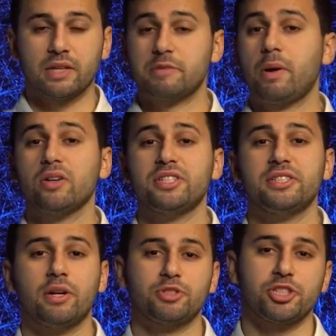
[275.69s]
These
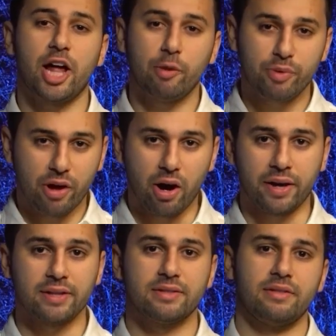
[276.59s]
policies don't just help with audits,